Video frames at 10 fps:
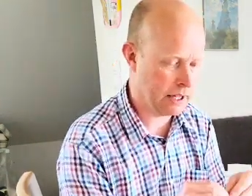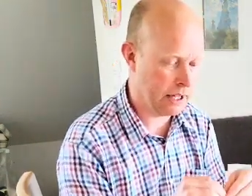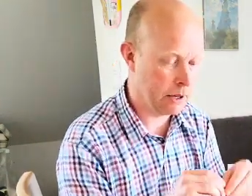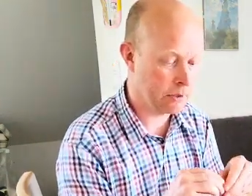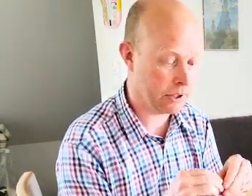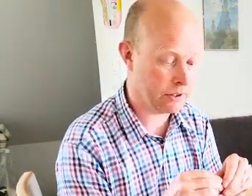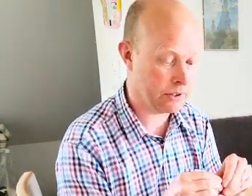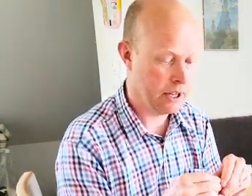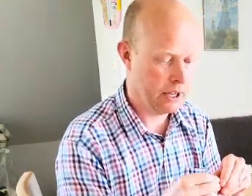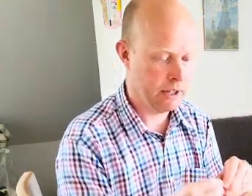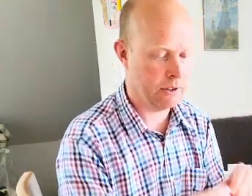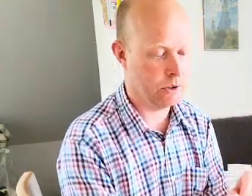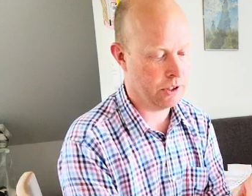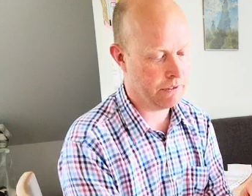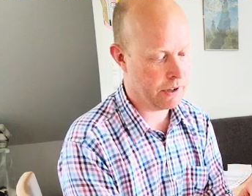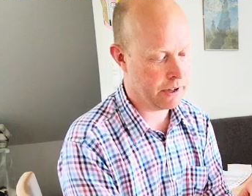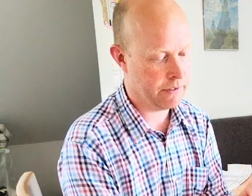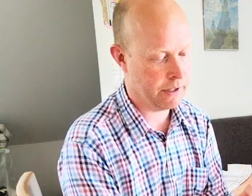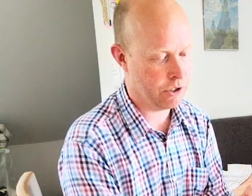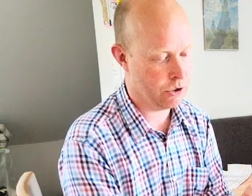I noticed, of course, they're very,
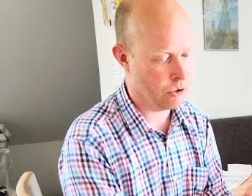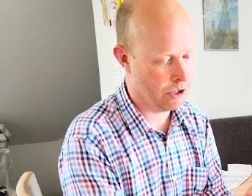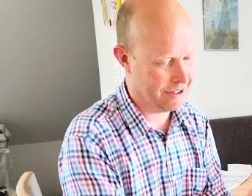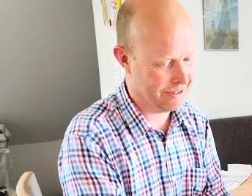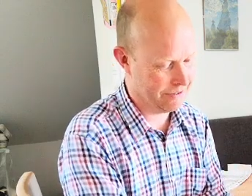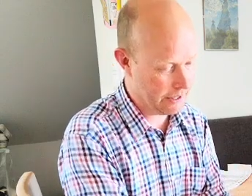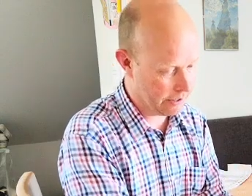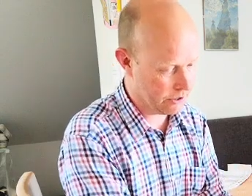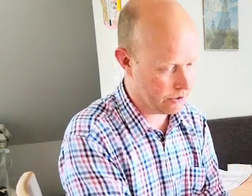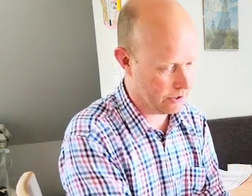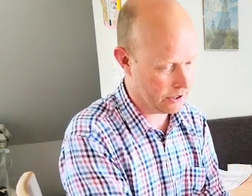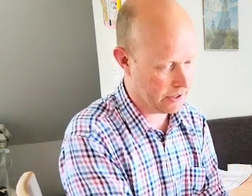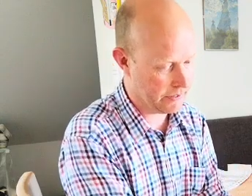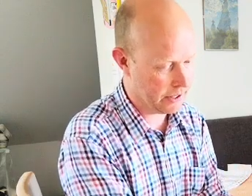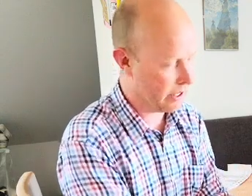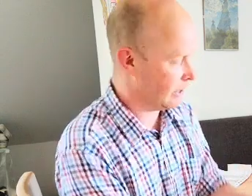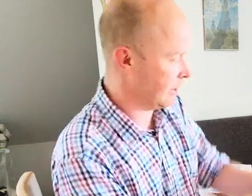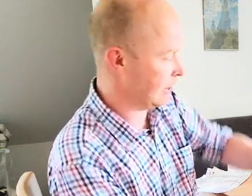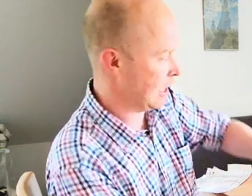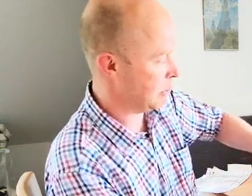very strong, it's very hard
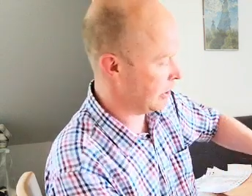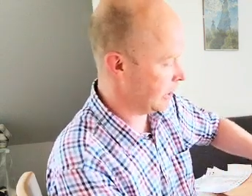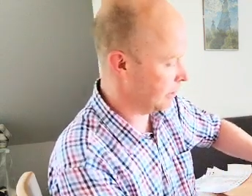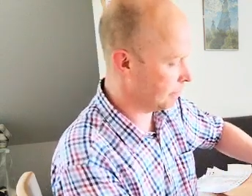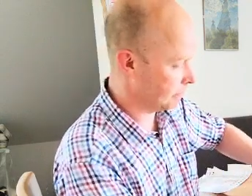to separate them.